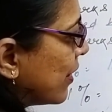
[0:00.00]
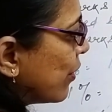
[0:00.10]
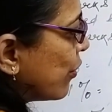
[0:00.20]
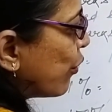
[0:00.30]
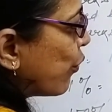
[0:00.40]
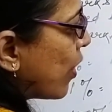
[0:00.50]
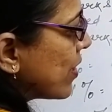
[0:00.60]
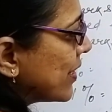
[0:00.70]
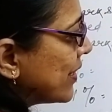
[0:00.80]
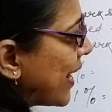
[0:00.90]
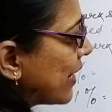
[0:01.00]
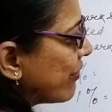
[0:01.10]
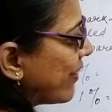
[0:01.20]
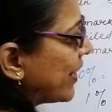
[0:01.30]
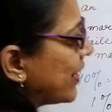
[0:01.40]
Wasn't that
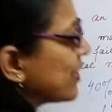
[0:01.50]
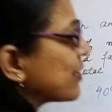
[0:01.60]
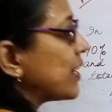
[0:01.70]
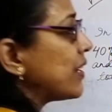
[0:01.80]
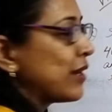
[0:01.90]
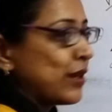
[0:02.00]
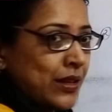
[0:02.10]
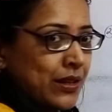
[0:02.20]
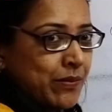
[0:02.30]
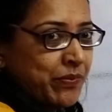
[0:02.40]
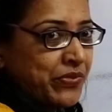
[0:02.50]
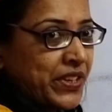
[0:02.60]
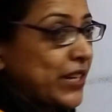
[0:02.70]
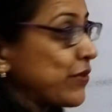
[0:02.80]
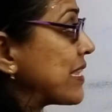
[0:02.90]
very easy? It
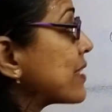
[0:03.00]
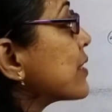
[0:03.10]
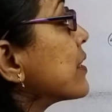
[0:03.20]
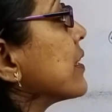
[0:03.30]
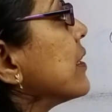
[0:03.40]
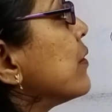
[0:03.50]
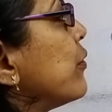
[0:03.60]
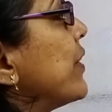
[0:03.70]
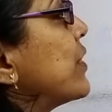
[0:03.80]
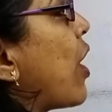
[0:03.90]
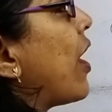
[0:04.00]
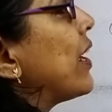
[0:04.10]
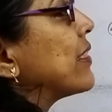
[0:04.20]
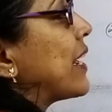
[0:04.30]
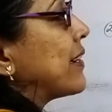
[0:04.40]
was. We thought
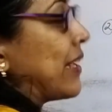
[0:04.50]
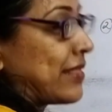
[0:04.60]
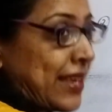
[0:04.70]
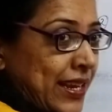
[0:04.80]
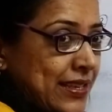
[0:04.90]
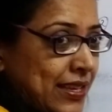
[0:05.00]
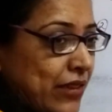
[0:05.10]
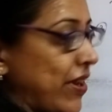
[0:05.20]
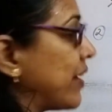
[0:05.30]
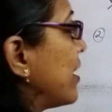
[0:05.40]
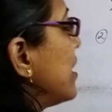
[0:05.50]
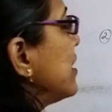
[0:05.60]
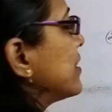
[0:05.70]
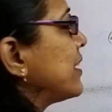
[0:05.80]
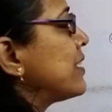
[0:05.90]
that nothing is given.
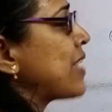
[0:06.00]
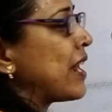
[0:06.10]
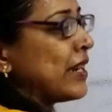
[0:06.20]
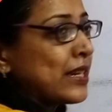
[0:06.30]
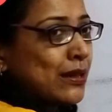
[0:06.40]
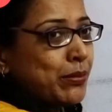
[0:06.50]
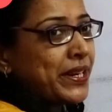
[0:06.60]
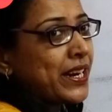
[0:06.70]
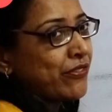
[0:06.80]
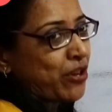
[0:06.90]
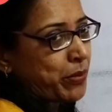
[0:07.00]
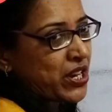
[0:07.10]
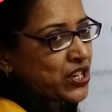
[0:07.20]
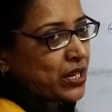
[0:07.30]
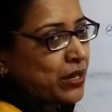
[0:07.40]
These are incomplete
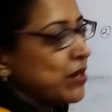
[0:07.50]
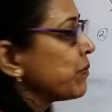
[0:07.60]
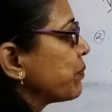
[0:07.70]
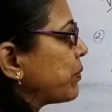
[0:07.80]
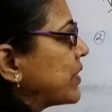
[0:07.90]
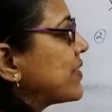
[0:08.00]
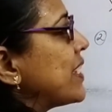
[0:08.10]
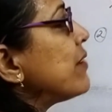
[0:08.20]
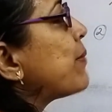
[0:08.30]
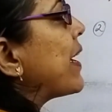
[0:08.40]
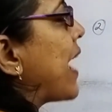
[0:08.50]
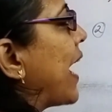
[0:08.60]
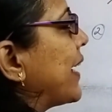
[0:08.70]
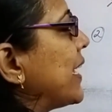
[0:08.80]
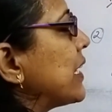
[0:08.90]
information. But see, by
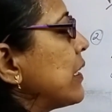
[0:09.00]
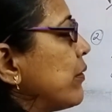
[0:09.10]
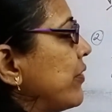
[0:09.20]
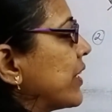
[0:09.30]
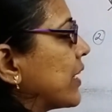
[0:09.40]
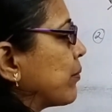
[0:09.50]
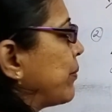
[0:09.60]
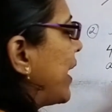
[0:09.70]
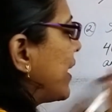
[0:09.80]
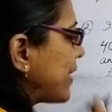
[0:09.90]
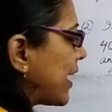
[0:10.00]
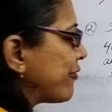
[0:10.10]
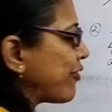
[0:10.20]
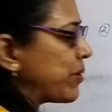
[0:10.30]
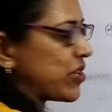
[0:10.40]
adding, we made the
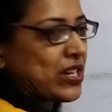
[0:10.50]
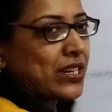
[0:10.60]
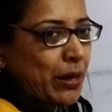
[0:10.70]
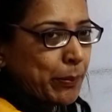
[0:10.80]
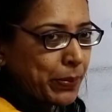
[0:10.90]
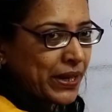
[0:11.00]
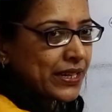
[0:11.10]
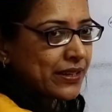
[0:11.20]
information complete,